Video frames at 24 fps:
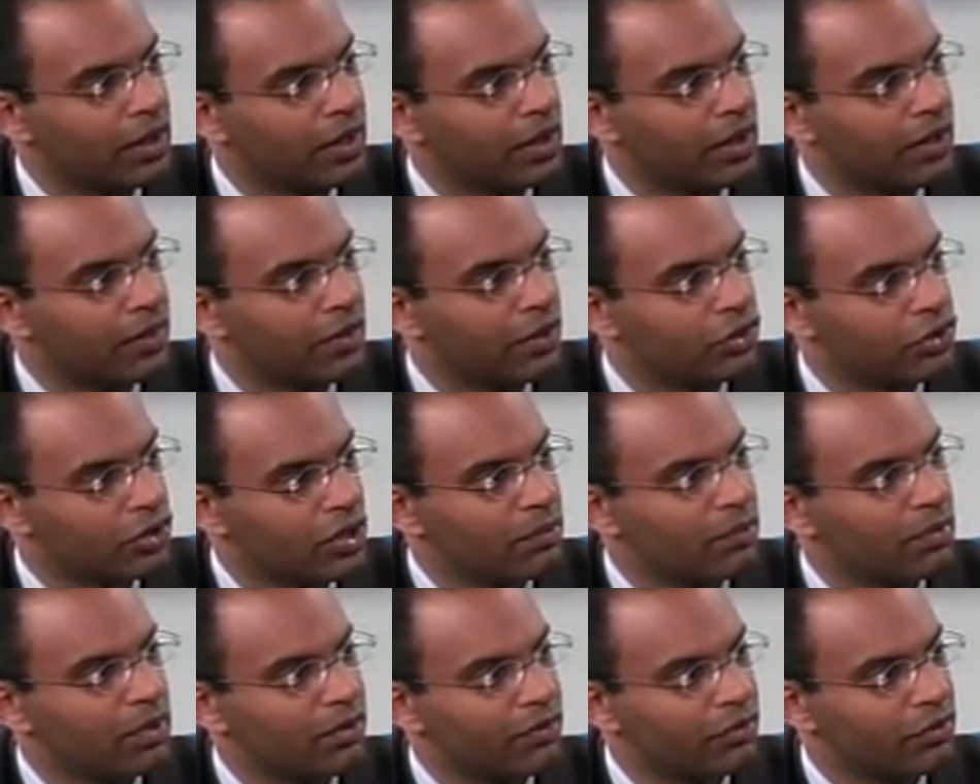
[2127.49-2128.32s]
in the
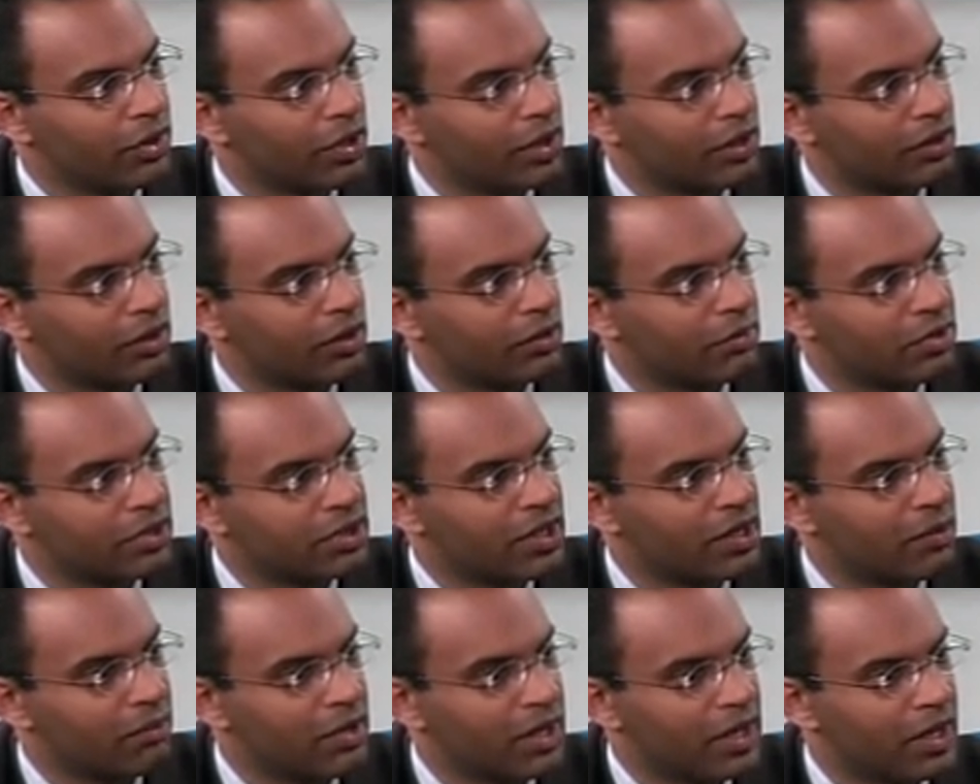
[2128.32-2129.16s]
treatment of critical limb
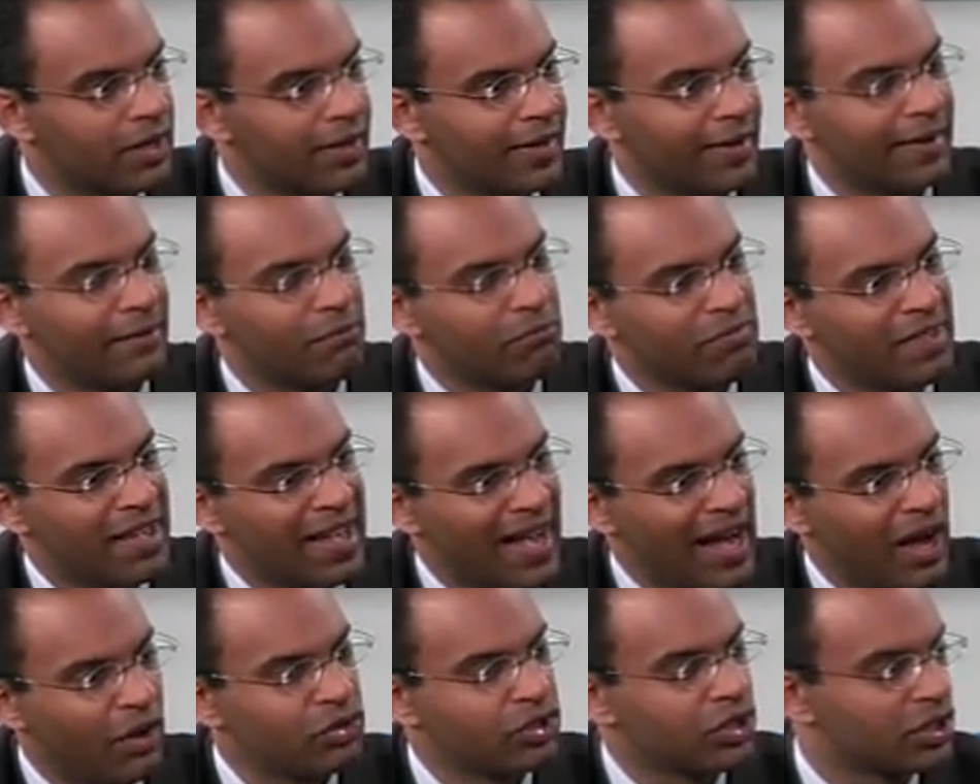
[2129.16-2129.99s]
ischemia, and
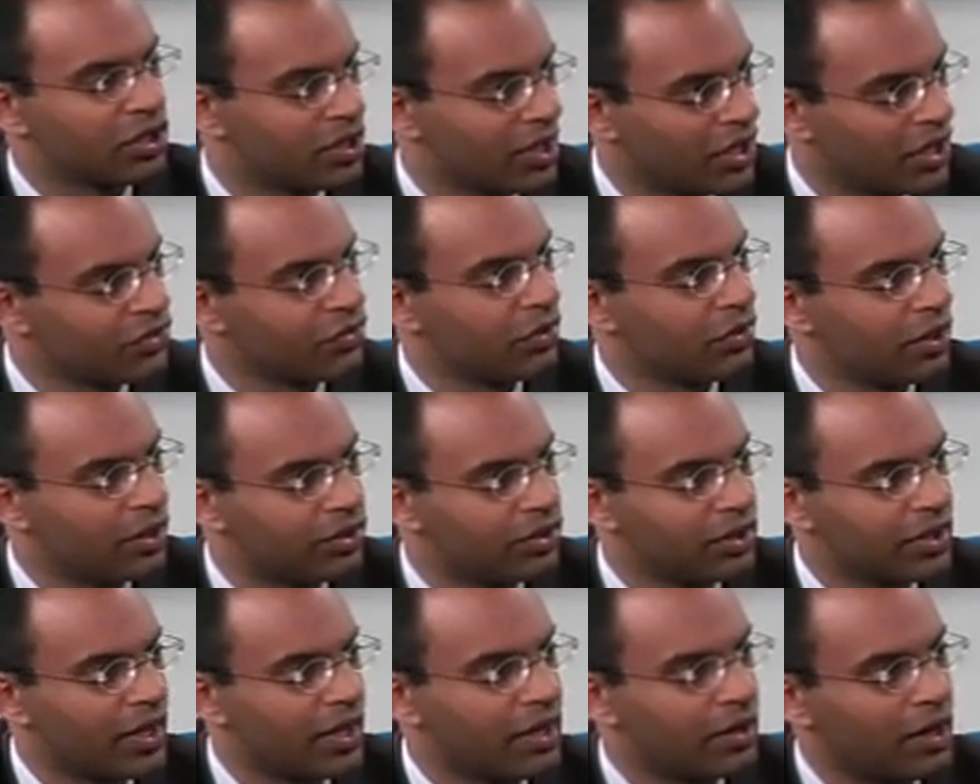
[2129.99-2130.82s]
how successful
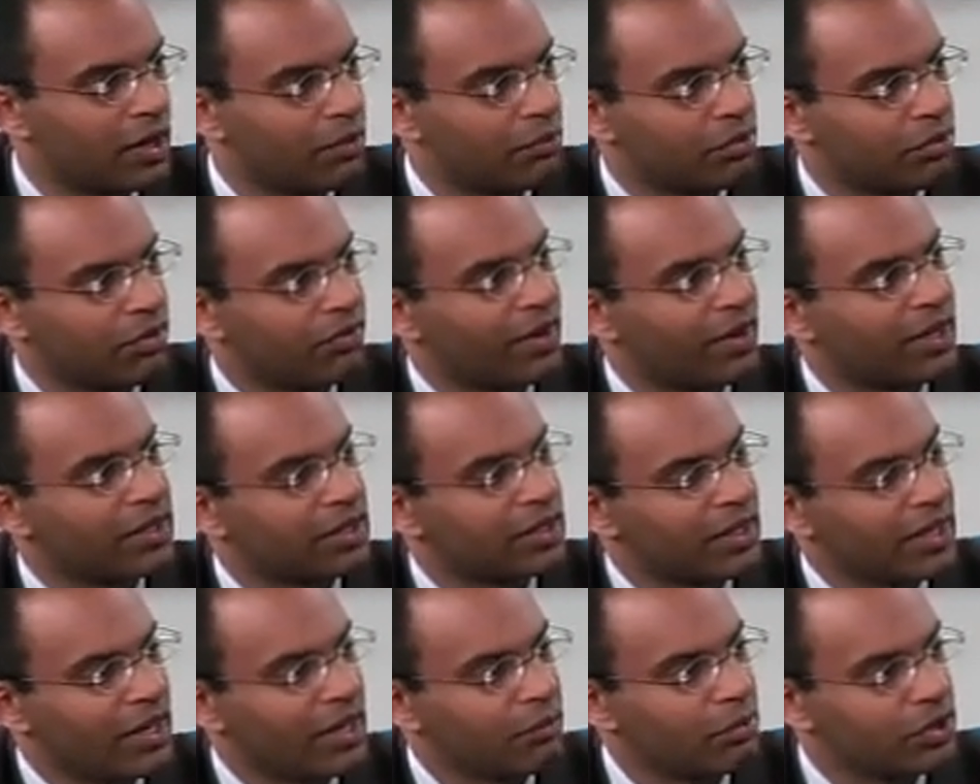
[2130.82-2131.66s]
is it at
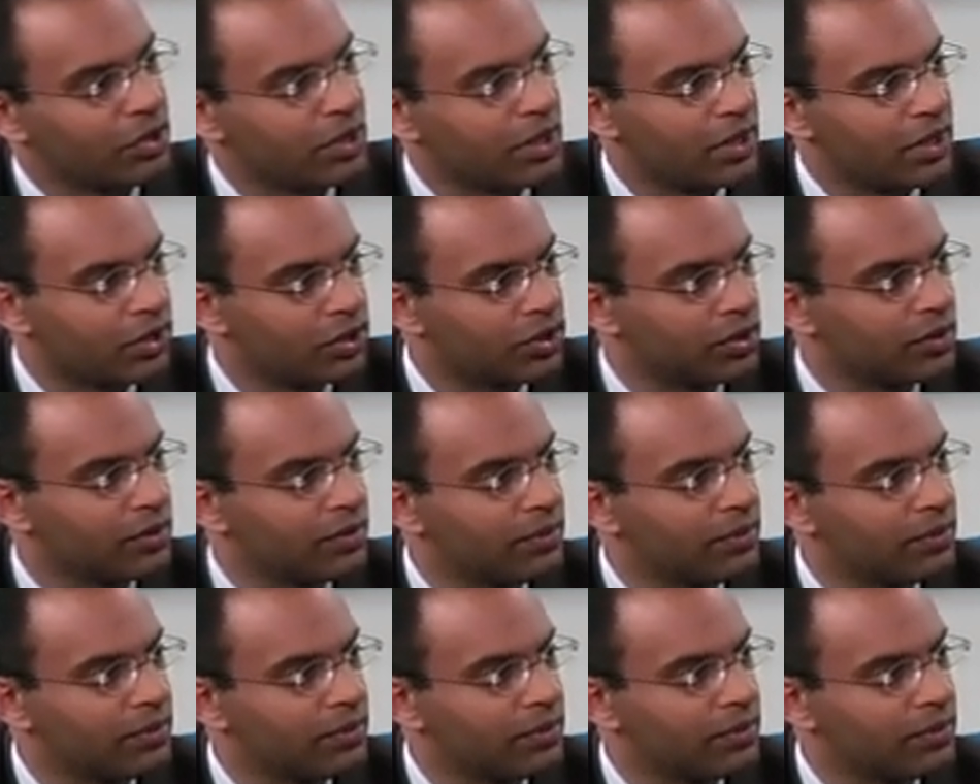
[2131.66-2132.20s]
preventing amputation?